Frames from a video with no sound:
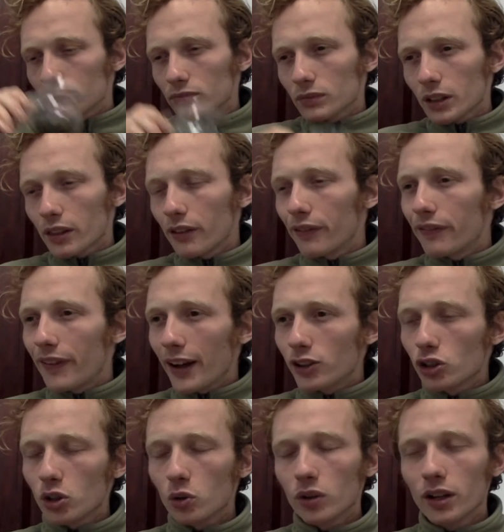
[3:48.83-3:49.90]
The
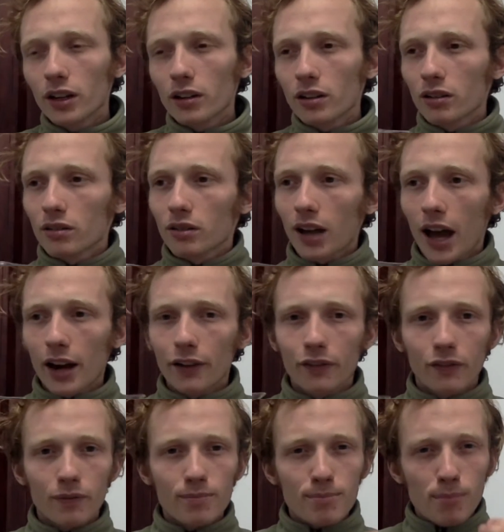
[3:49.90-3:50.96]
vegetalness is kind of
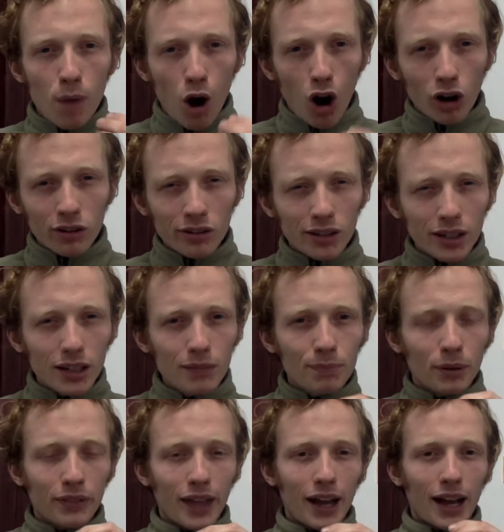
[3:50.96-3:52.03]
mossy, but
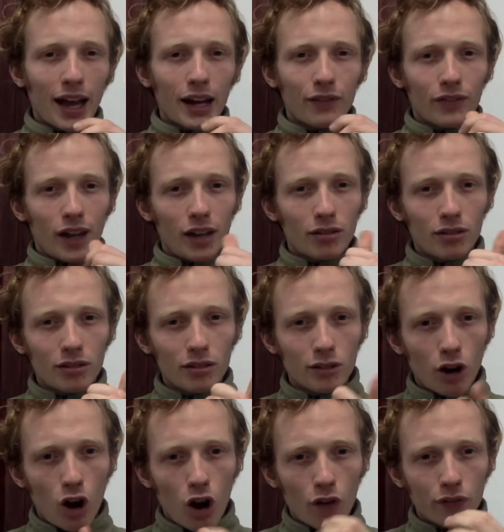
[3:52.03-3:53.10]
that kind of nice
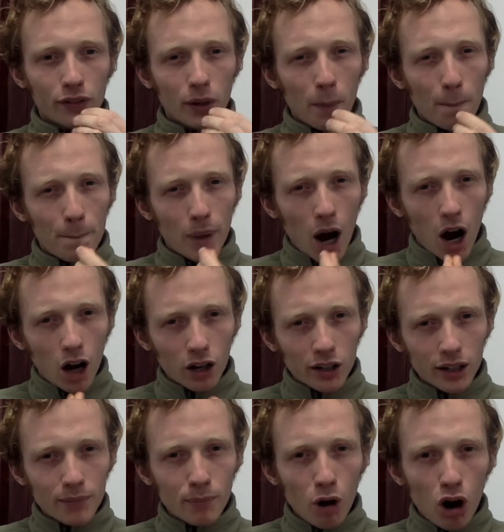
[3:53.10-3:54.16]
soft, boggy
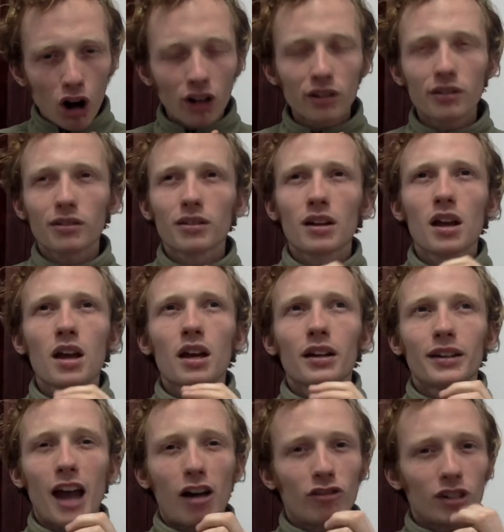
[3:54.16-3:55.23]
moss.
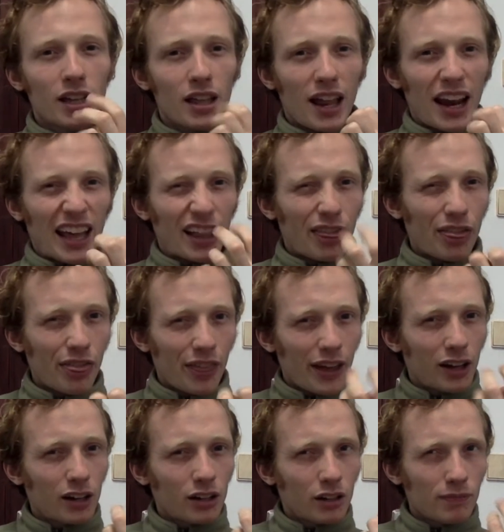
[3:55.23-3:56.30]
Not really that like
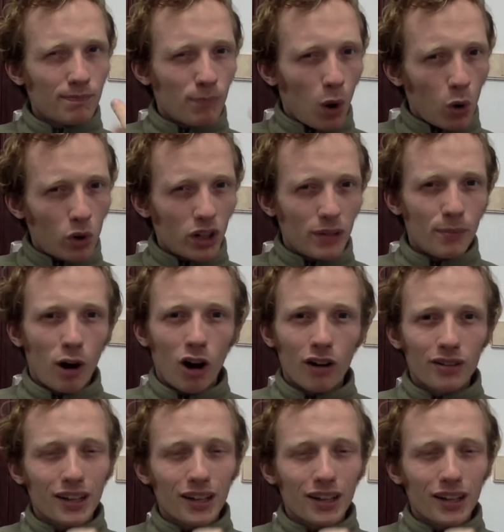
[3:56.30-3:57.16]
thick, moldy moss.